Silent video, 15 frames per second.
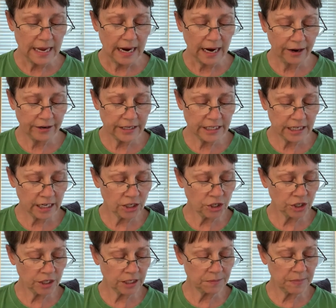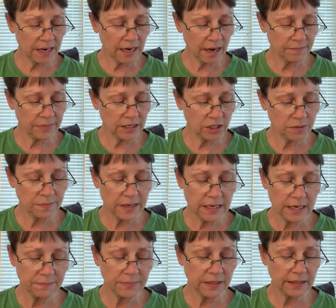Our intentions may not be to
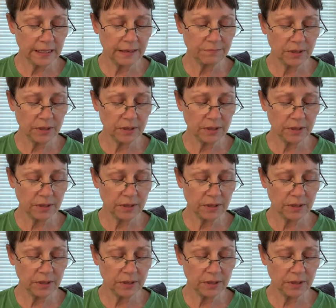manipulate,